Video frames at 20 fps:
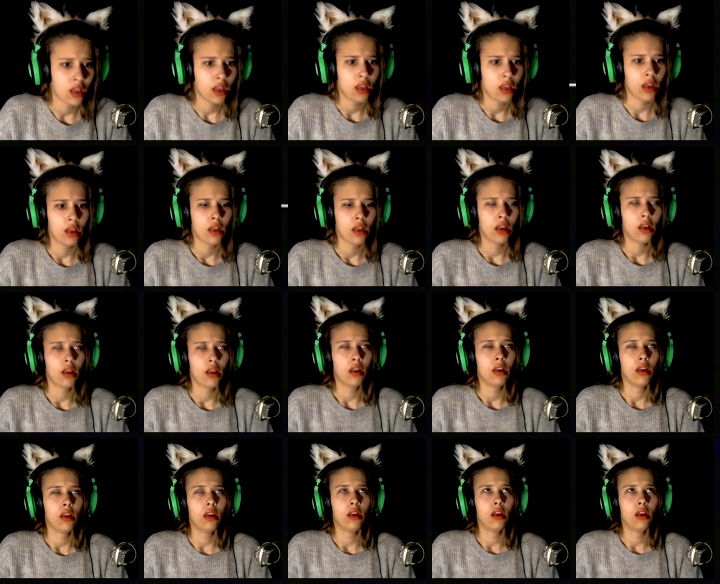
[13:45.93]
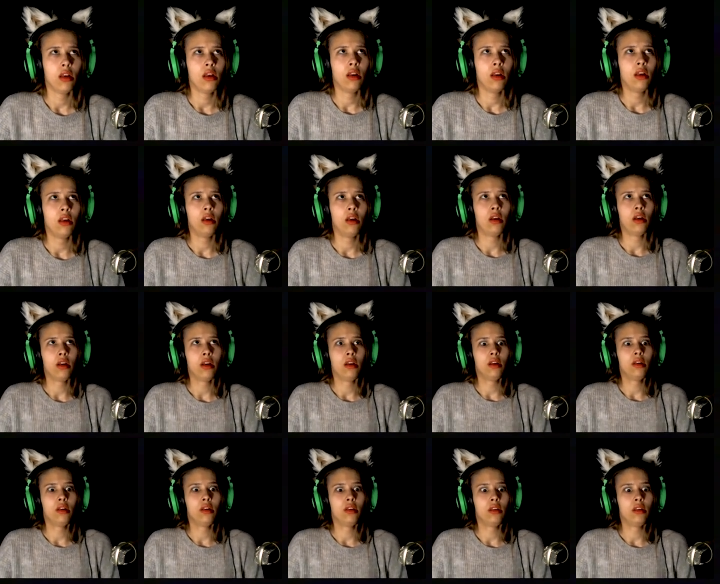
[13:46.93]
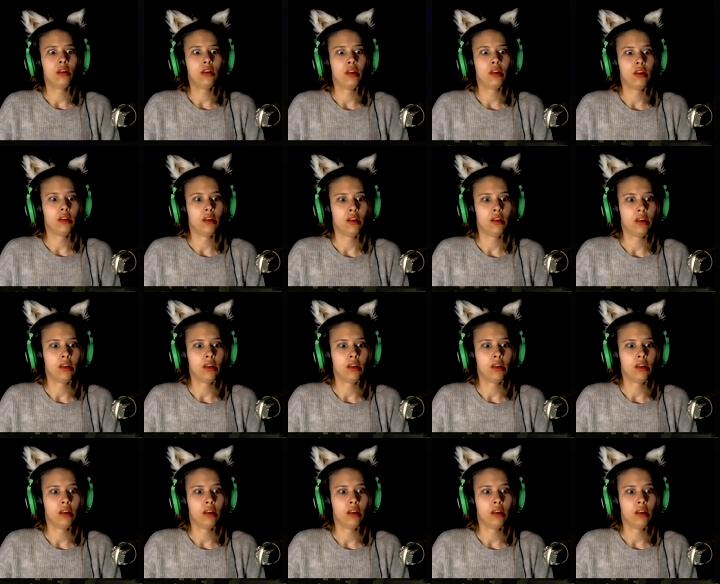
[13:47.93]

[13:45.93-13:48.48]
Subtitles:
(silence)